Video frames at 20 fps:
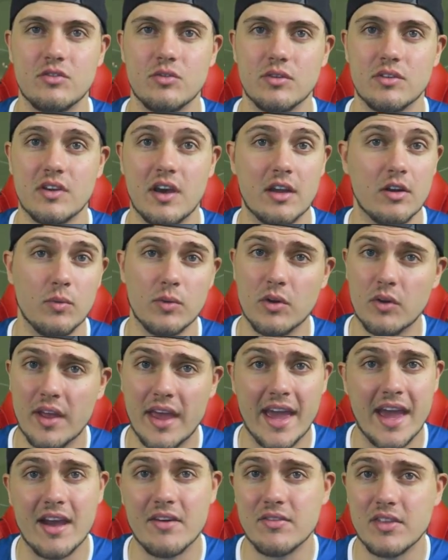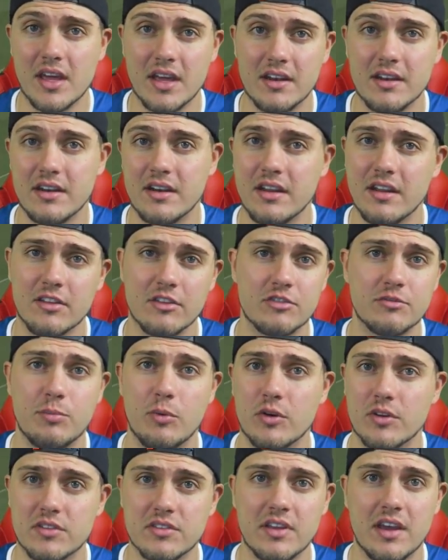to a title. We don't have that in any other
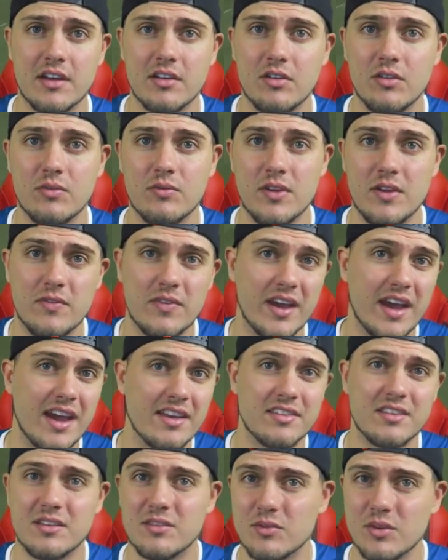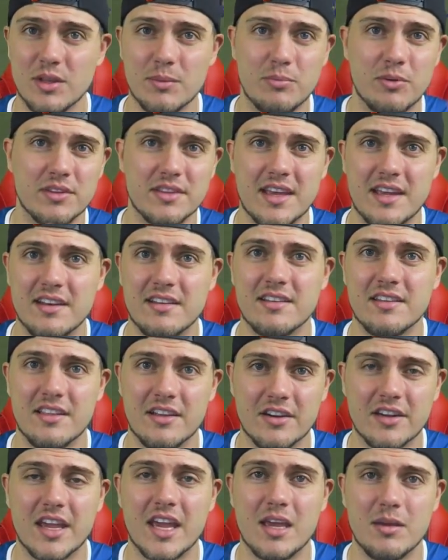sports title. FIFA hasn't really put that into
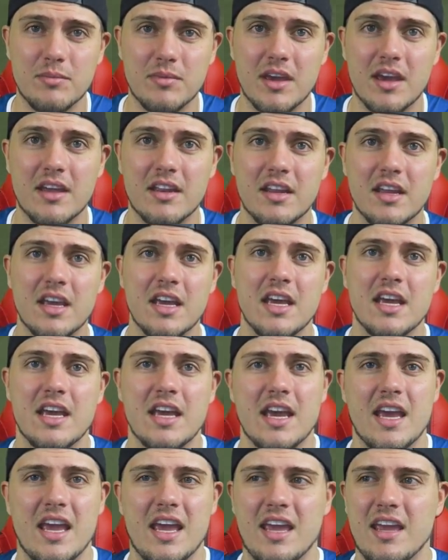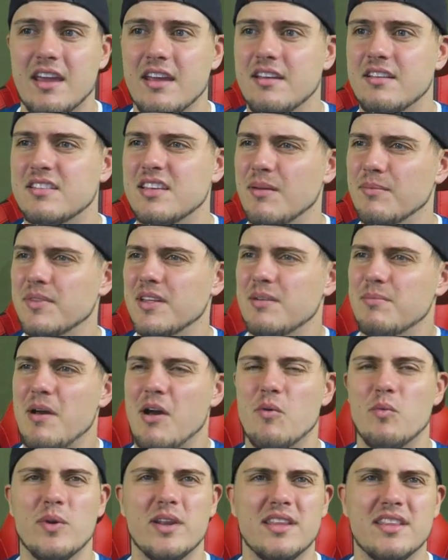their game yet. And something
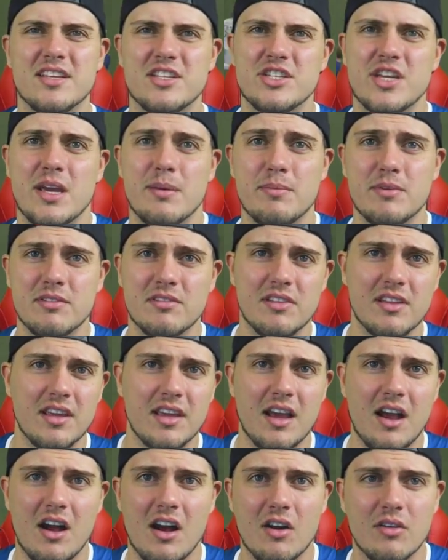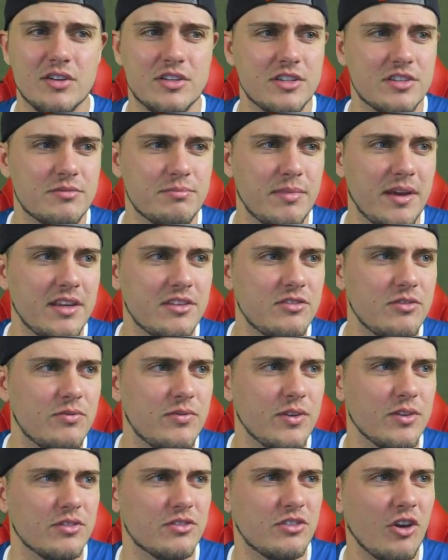about winning the Champions League, oh, it just makes you
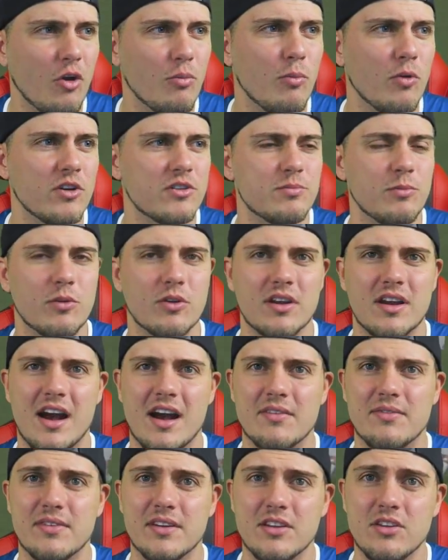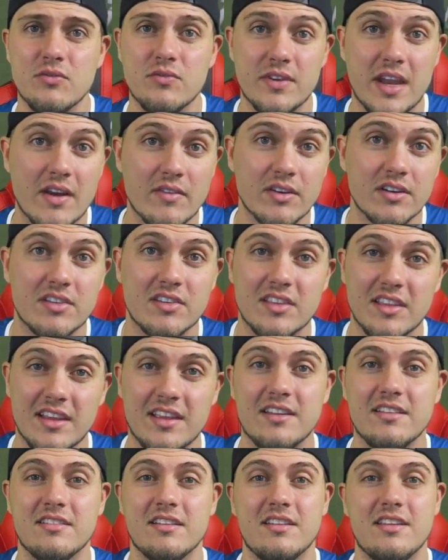feel so much more confident. You've never
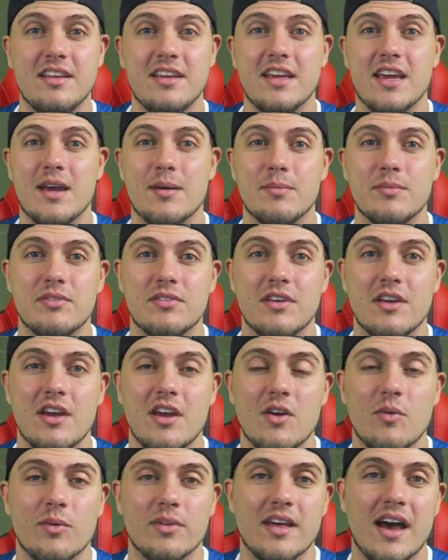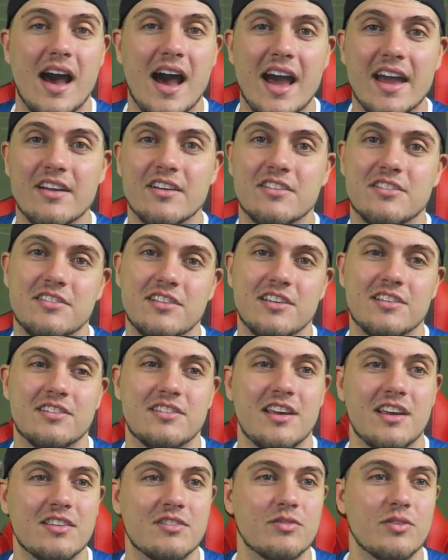slid into DMs with a higher
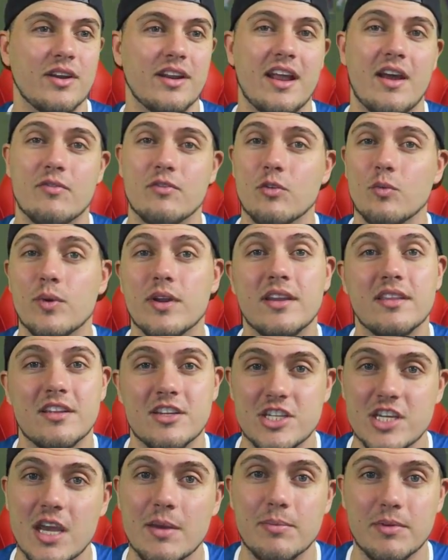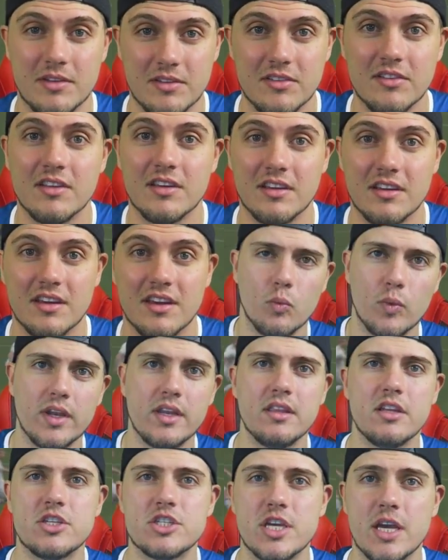success rate after winning the Champions League.
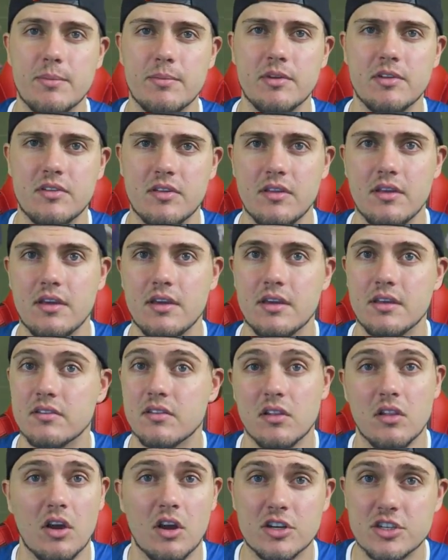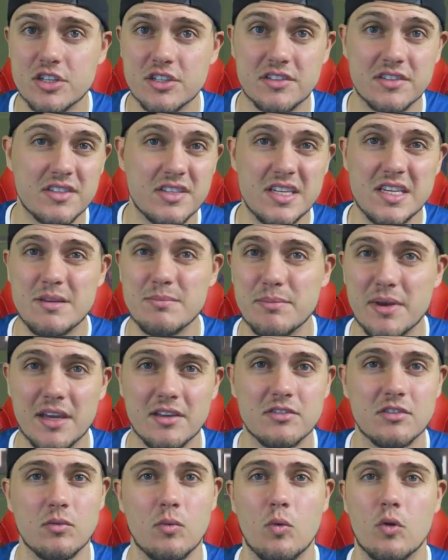Winning the Champions League is the largest
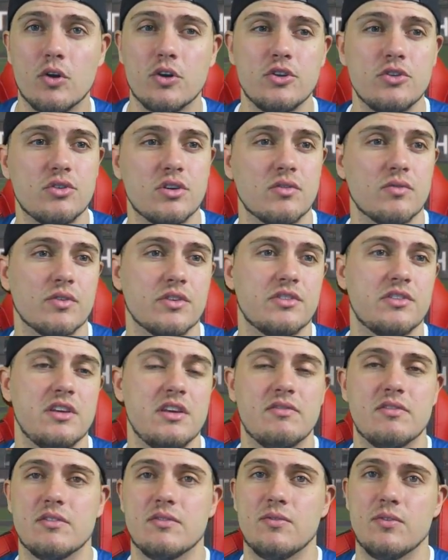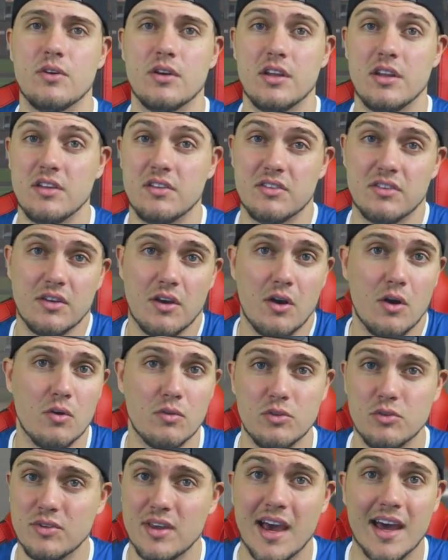team-based award you can receive in footy, so
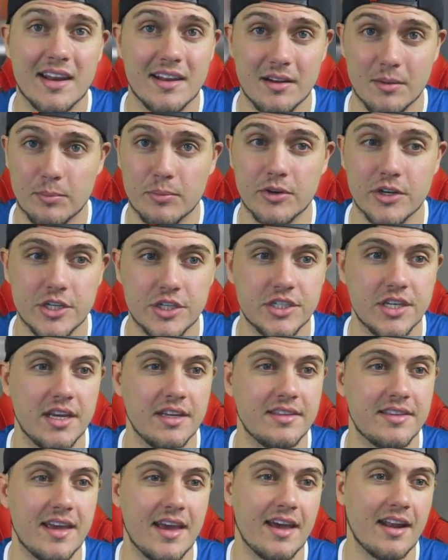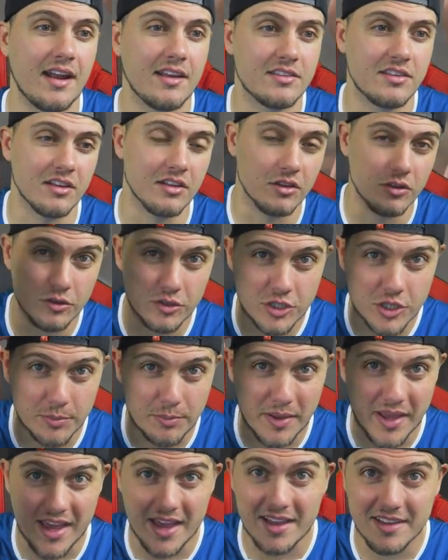you gotta appreciate that. I salute you,
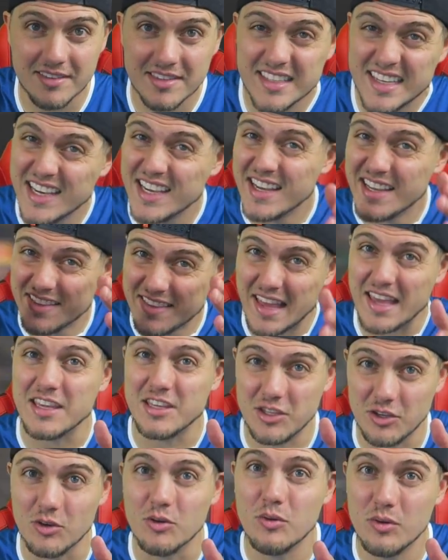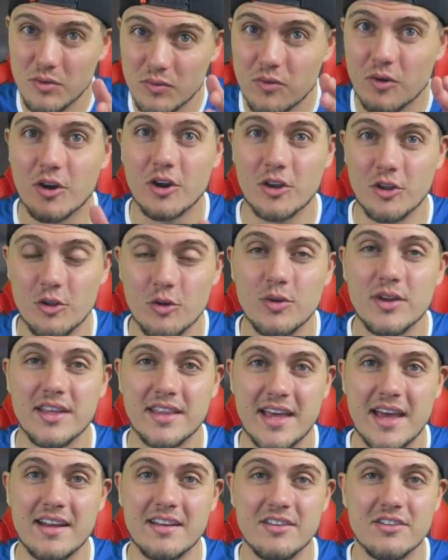PES. Thank you for including
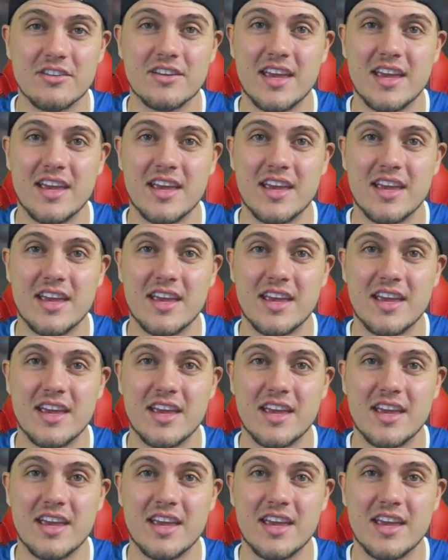that in your